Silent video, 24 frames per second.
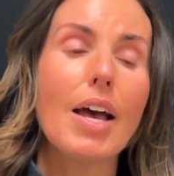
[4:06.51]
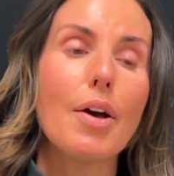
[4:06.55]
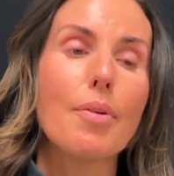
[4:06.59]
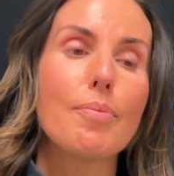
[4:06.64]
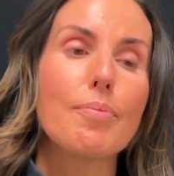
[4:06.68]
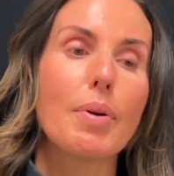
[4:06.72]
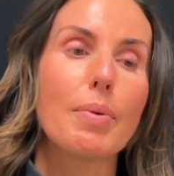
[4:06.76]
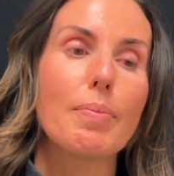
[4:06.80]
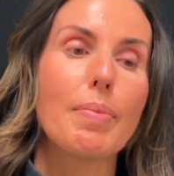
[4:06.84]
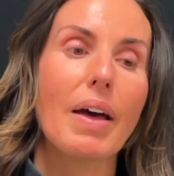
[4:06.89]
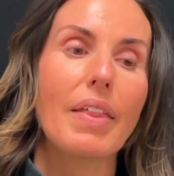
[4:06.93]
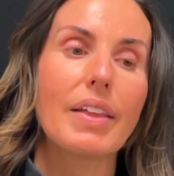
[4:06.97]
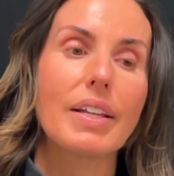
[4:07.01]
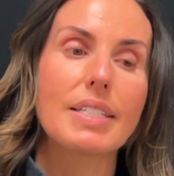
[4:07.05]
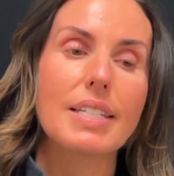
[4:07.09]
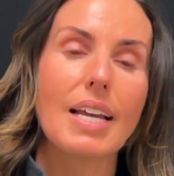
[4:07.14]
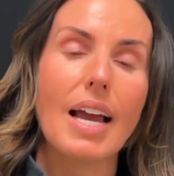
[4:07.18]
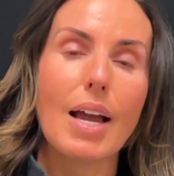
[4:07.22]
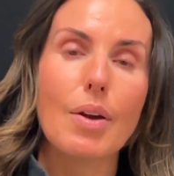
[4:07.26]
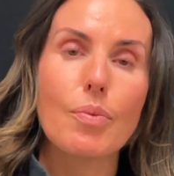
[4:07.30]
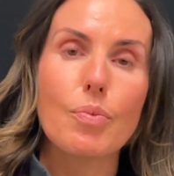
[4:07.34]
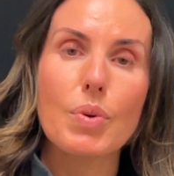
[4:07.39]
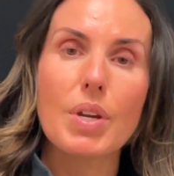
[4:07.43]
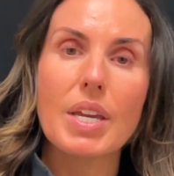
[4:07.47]
But by the
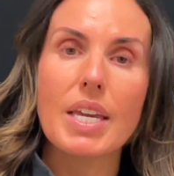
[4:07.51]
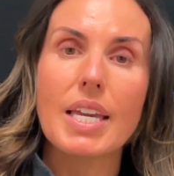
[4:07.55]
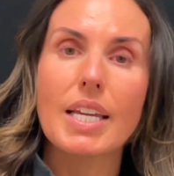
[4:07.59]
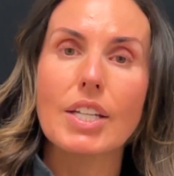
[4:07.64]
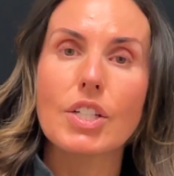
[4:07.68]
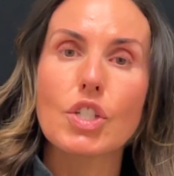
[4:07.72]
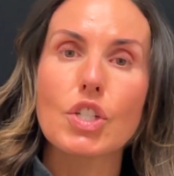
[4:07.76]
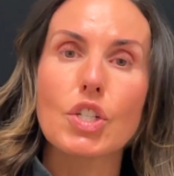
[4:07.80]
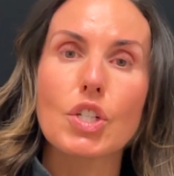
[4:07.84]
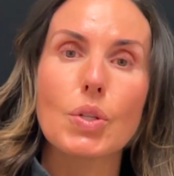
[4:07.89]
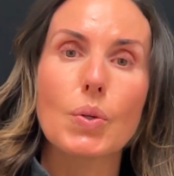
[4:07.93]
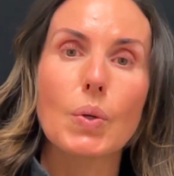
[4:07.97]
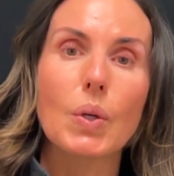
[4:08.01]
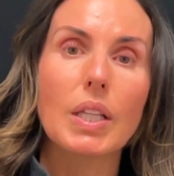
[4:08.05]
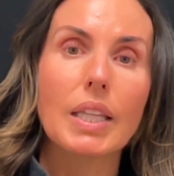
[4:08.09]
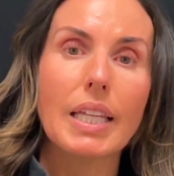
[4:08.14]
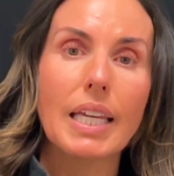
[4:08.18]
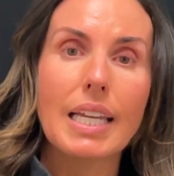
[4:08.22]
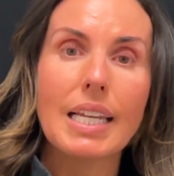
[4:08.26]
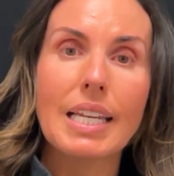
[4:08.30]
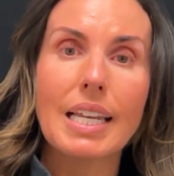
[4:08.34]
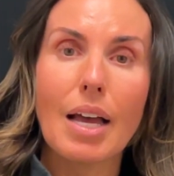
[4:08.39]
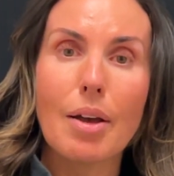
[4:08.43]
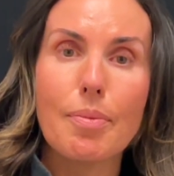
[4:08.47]
time we get you
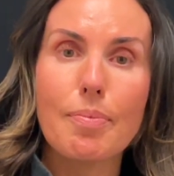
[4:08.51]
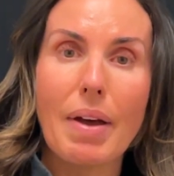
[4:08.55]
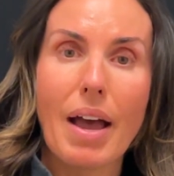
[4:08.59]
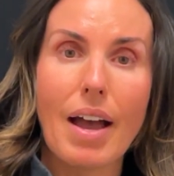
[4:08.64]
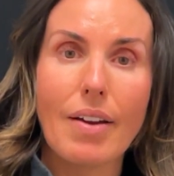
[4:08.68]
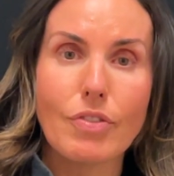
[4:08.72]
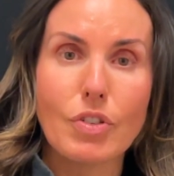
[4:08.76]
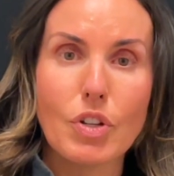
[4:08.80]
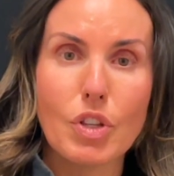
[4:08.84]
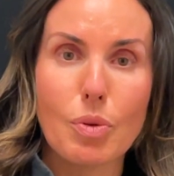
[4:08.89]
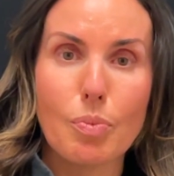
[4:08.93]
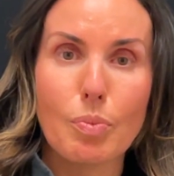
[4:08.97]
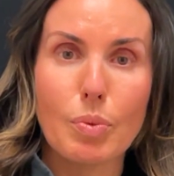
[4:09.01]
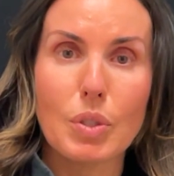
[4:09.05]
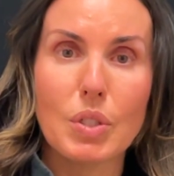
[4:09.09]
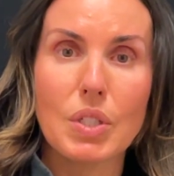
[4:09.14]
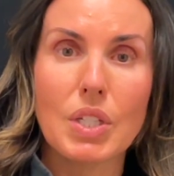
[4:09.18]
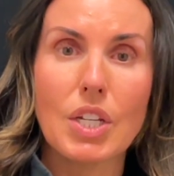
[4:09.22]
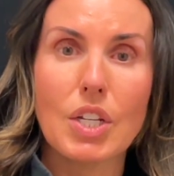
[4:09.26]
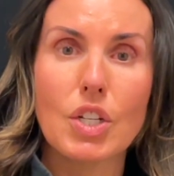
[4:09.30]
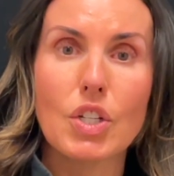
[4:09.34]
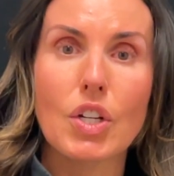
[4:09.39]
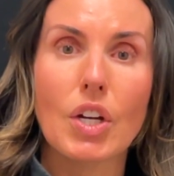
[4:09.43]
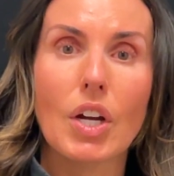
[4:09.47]
cleaned up after the
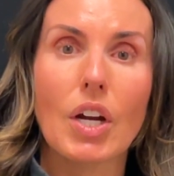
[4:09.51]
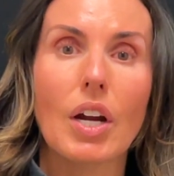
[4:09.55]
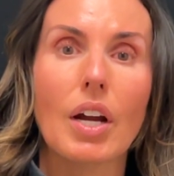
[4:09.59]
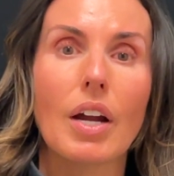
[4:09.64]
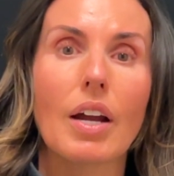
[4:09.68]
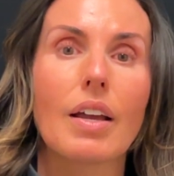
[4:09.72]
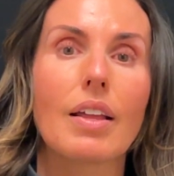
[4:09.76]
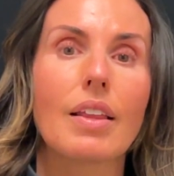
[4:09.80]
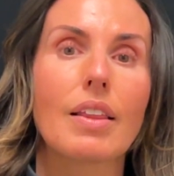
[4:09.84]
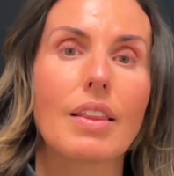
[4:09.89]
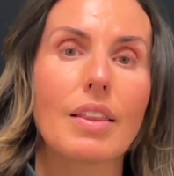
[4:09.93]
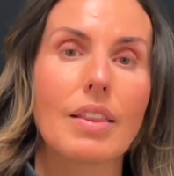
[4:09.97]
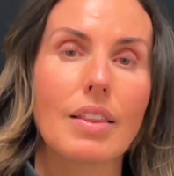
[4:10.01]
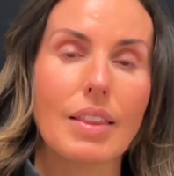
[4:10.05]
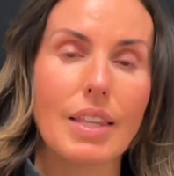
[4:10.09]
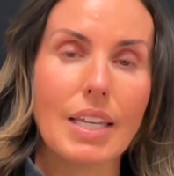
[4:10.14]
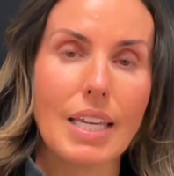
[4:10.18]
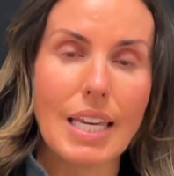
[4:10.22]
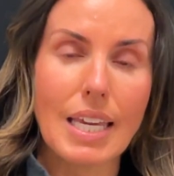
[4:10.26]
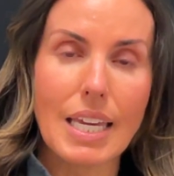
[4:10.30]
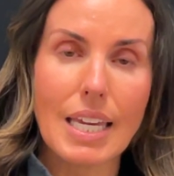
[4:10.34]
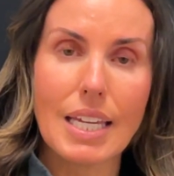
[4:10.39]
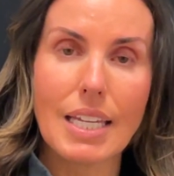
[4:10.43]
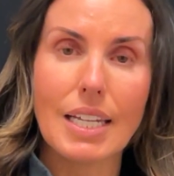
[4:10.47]
procedure, the
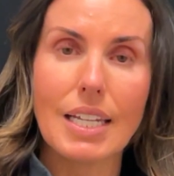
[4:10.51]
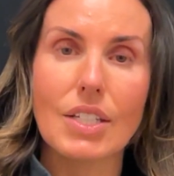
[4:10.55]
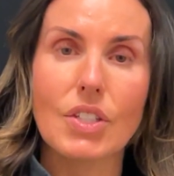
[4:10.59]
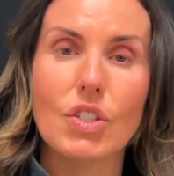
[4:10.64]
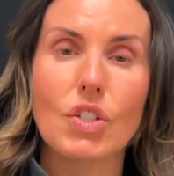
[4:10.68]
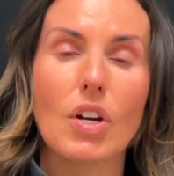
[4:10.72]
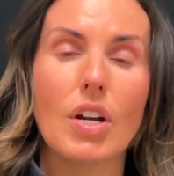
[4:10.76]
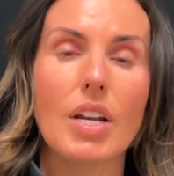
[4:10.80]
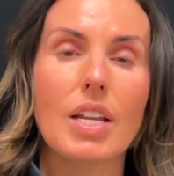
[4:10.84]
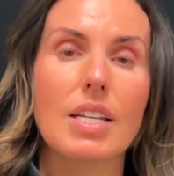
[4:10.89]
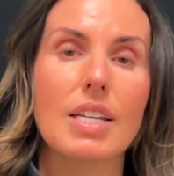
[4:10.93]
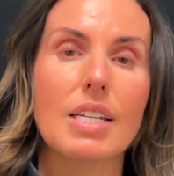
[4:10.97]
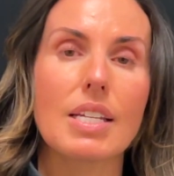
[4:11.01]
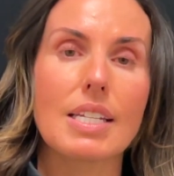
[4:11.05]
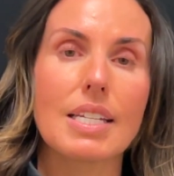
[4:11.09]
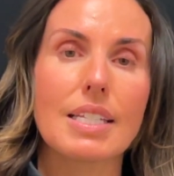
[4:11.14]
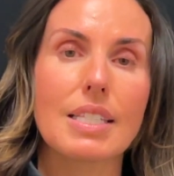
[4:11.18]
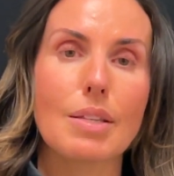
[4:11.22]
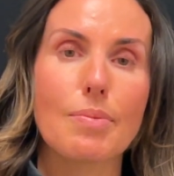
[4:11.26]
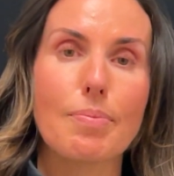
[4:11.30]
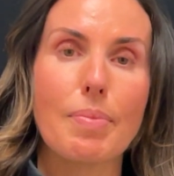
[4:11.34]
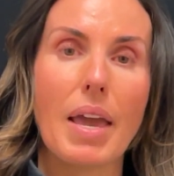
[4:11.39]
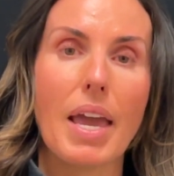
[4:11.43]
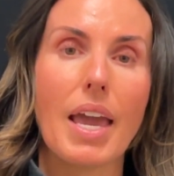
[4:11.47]
heat is starting to
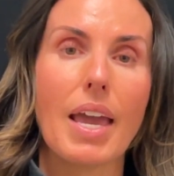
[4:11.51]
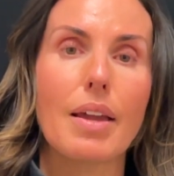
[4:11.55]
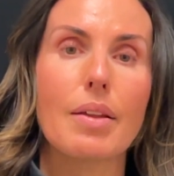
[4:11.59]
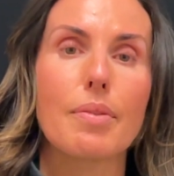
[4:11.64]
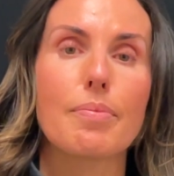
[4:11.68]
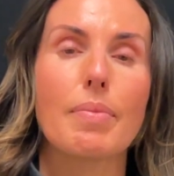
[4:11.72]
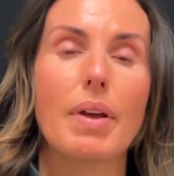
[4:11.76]
dissipate.